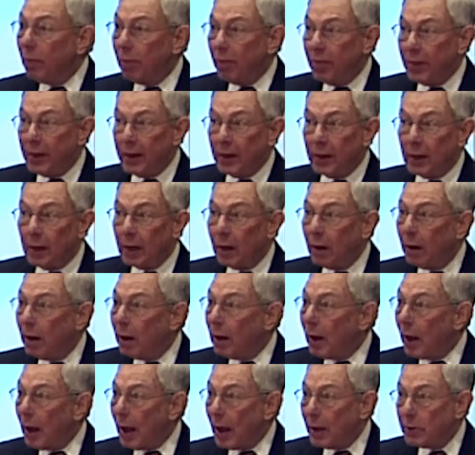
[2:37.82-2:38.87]
the
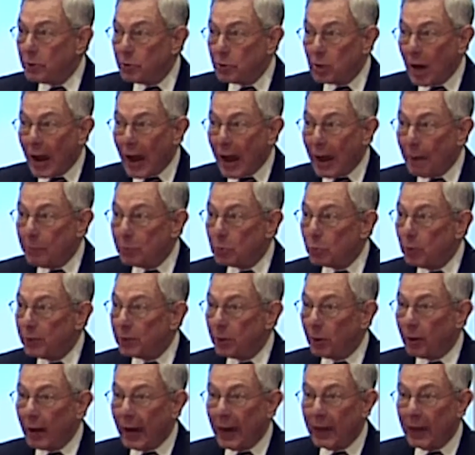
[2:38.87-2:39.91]
jobs, when you're